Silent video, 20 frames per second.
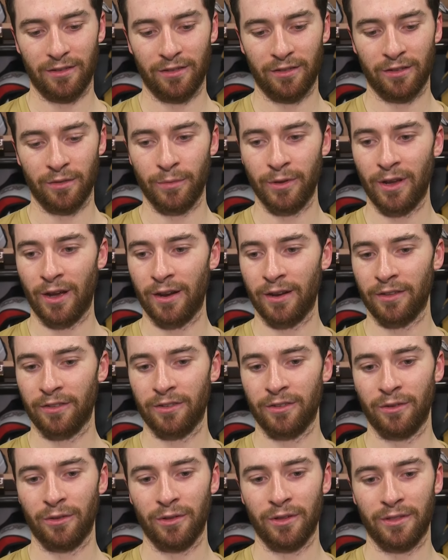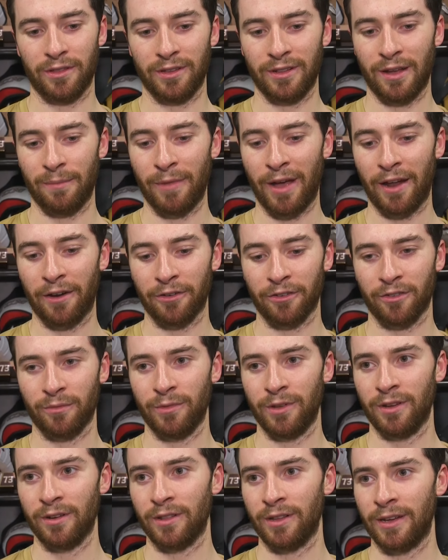to be honest, the only thing that matters to
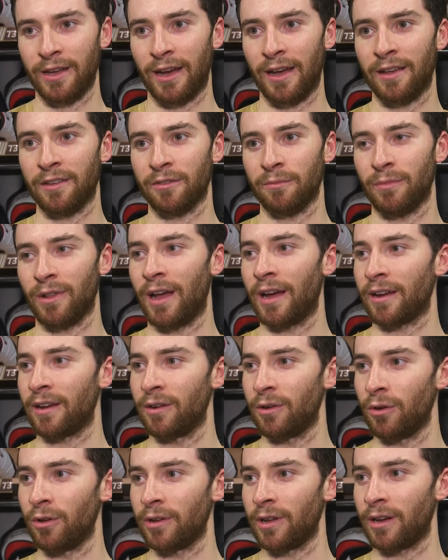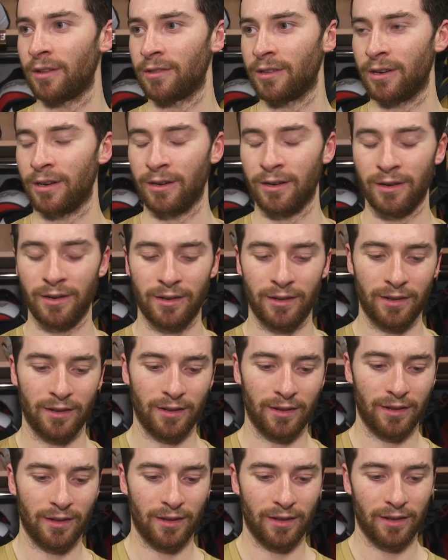me are the guys in black and gold out there.
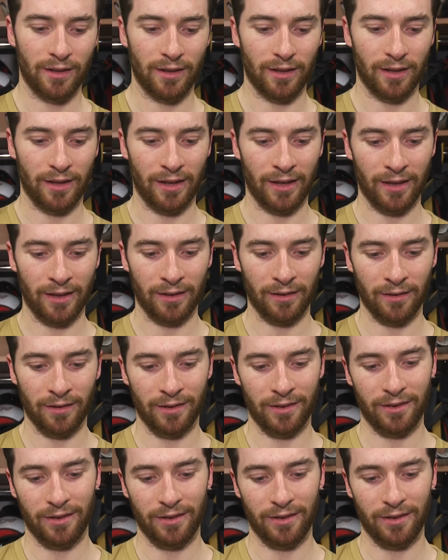And